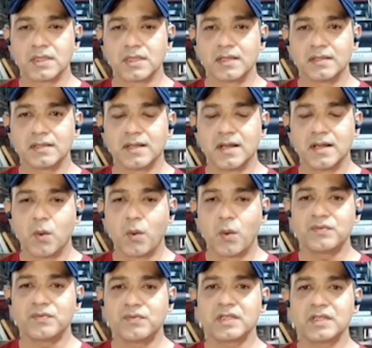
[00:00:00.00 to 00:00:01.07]
And why
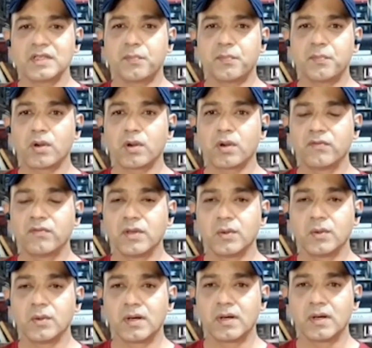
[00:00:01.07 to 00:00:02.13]
was it important for
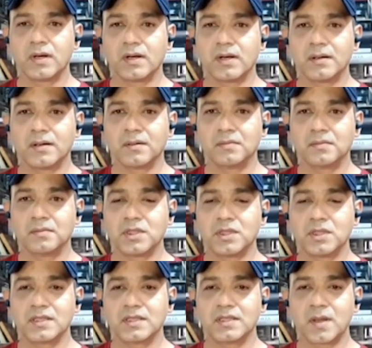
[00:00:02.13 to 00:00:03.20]
you to
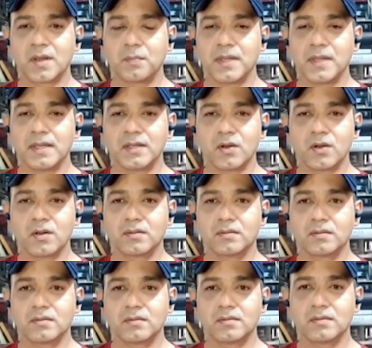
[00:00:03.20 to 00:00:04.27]
just complete your
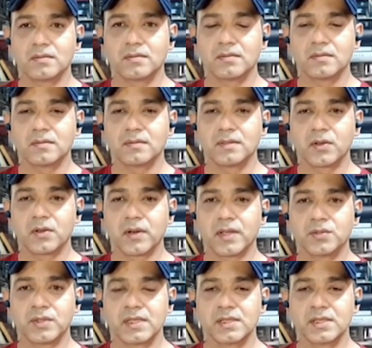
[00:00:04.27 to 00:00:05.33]

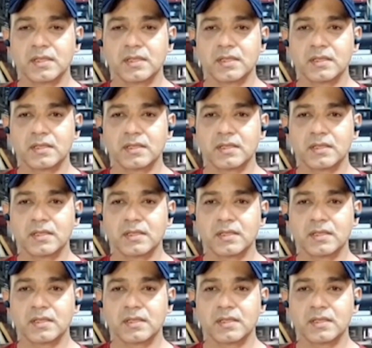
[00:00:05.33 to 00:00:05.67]
education?